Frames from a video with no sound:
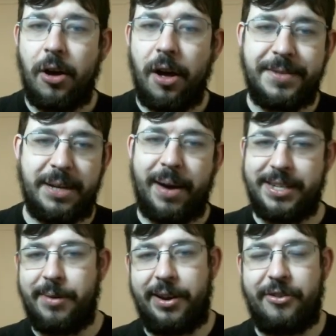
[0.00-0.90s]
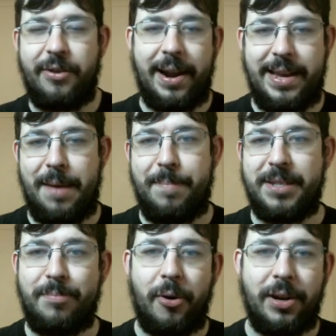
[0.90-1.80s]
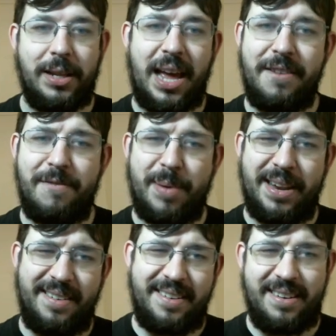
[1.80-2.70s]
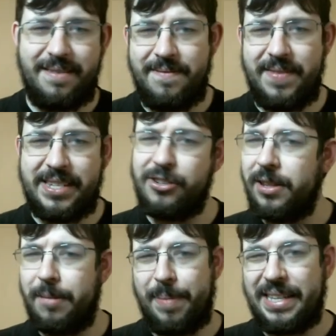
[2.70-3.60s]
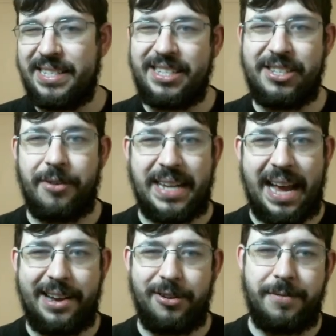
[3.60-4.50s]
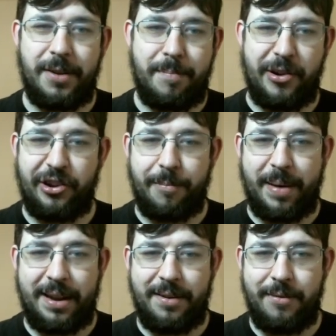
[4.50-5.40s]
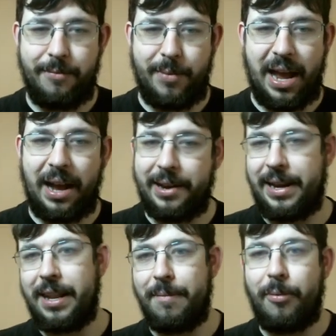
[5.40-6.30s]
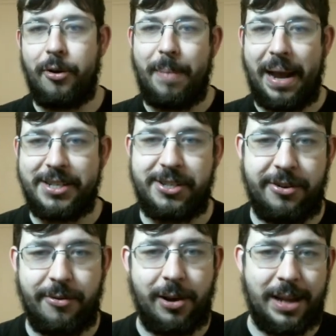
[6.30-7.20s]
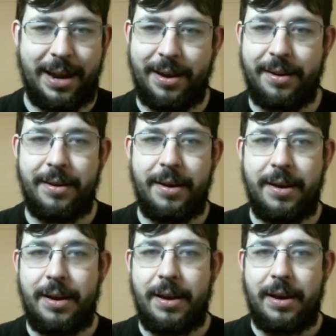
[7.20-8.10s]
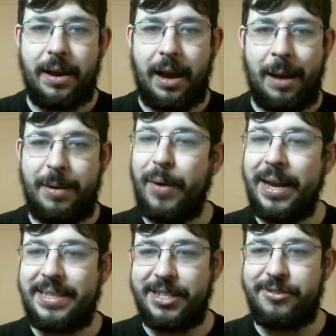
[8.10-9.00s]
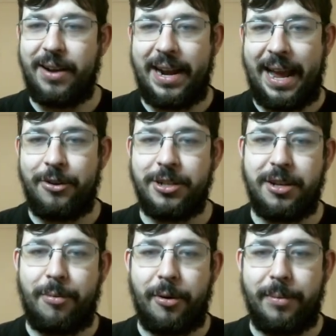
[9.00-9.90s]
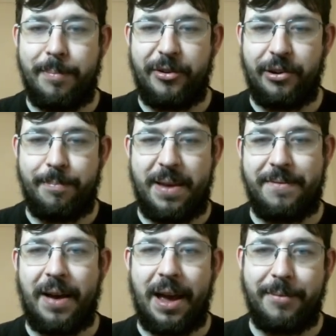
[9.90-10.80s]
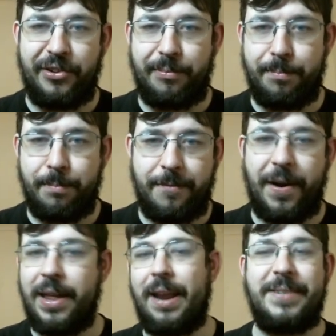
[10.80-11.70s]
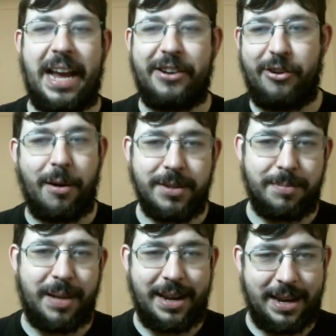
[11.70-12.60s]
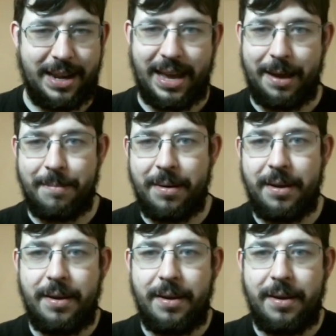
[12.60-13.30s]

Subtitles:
Obviously, white's wanting to try to keep his pawn alive, but this is not the best sort of diagonal for the bishop, and we are going to get the pawn back sooner or later. If white does try to hang on to the pawn with bishop b5, which, funnily enough, is actually what was played in the game.